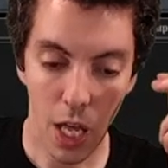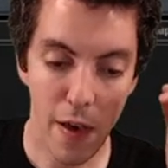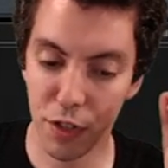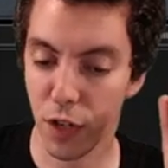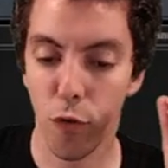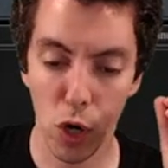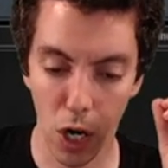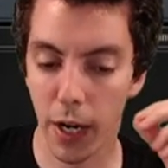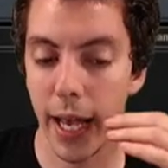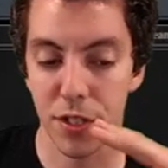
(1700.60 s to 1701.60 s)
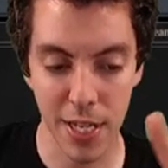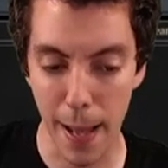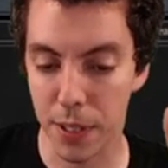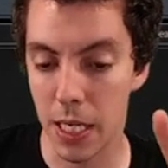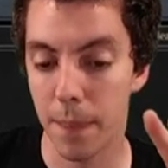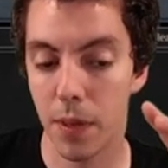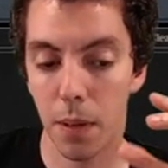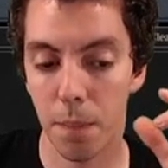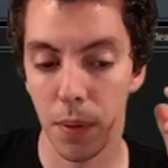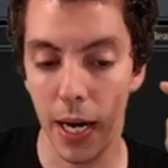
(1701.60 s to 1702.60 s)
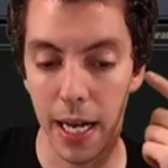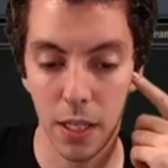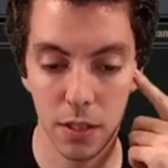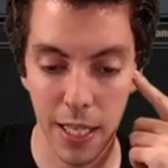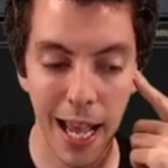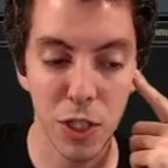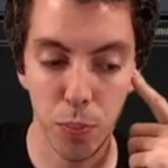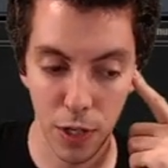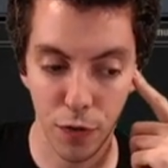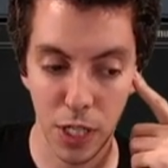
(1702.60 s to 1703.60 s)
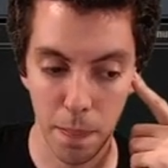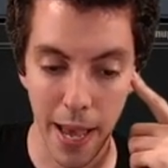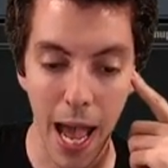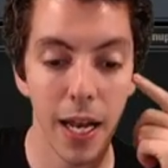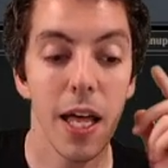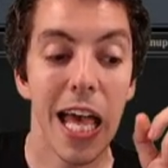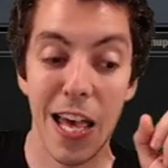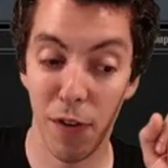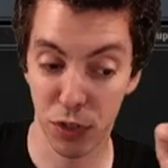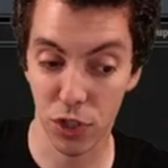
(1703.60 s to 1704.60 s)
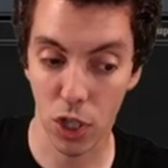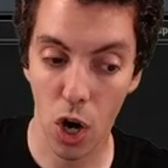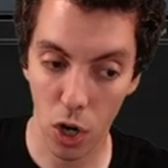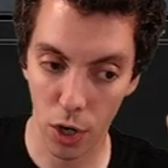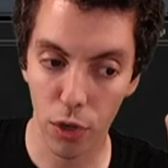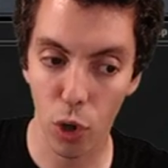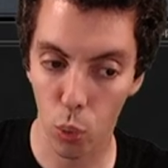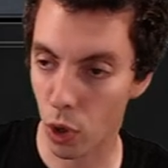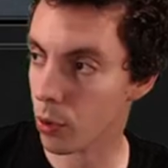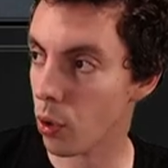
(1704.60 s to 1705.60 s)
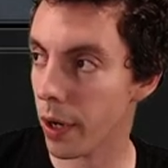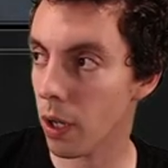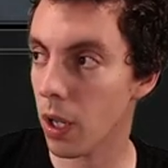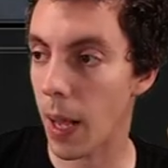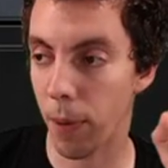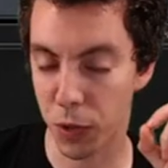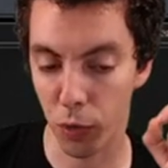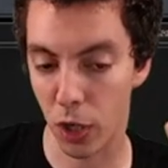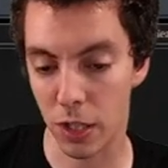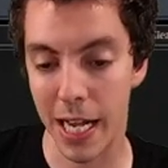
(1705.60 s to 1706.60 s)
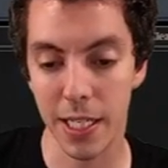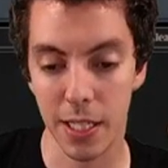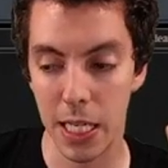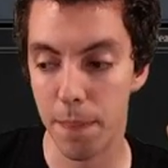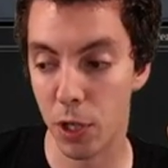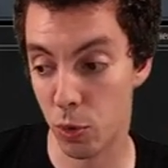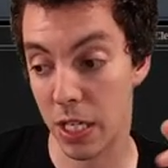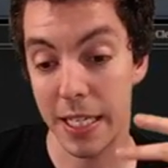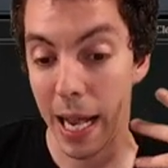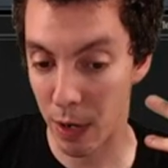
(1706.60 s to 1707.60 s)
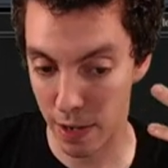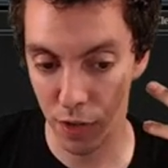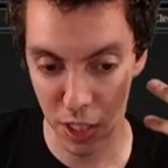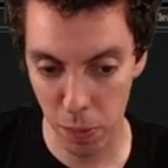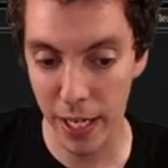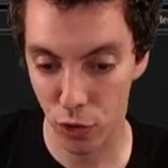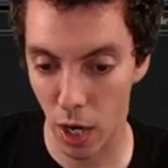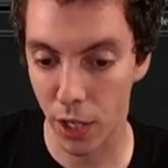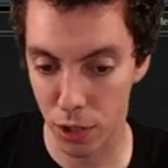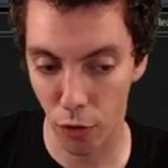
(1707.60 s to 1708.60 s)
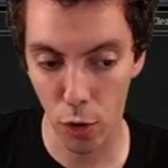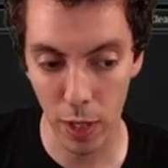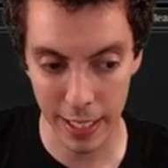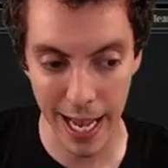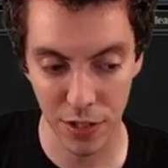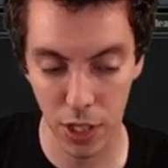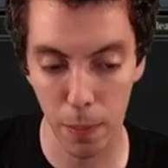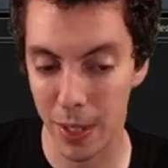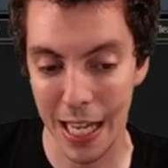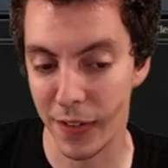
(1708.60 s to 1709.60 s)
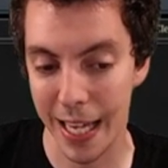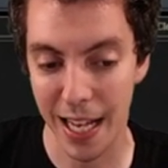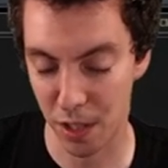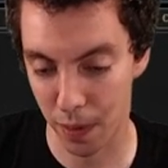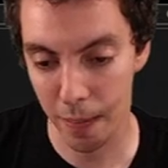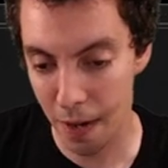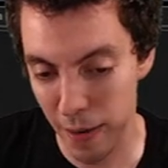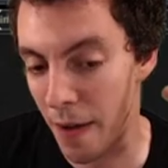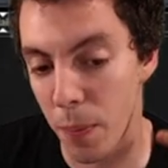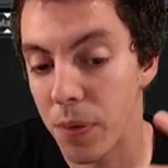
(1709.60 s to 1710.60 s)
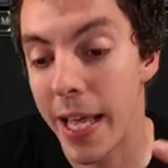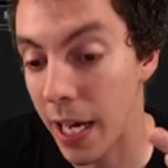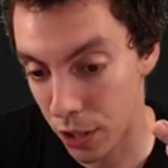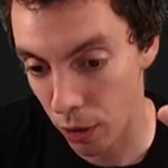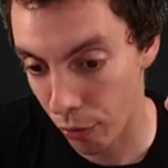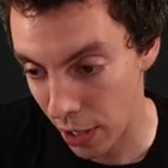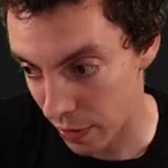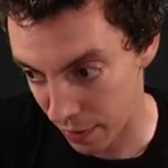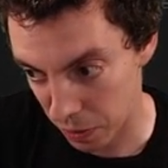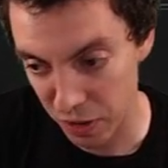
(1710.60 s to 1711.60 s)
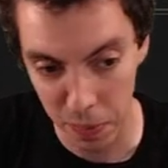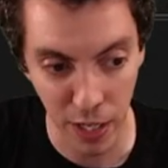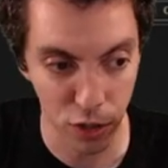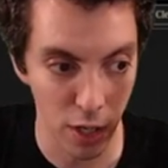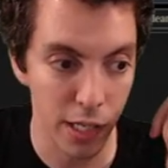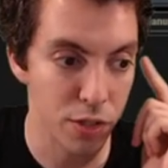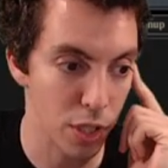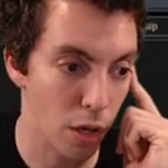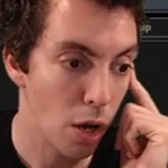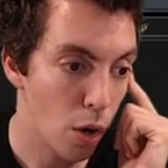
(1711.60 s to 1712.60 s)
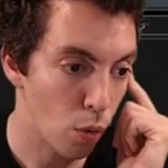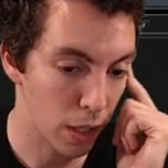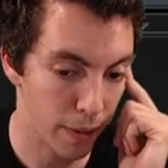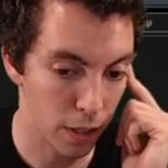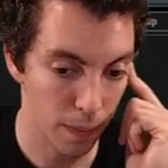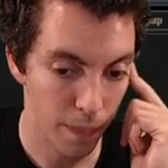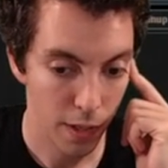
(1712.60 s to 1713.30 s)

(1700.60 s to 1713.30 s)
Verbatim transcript: If this is a four card hand, snap keep, but the hand's pretty freaking bad. If this was a Karn or a Wurmcoil, I'm much more inclined to keep because we can if we spike Tron on turn three, we can cast it, but we can't even cast. We don't even have a play on turn three if we, if we spike Tron, so we're gonna mulligan.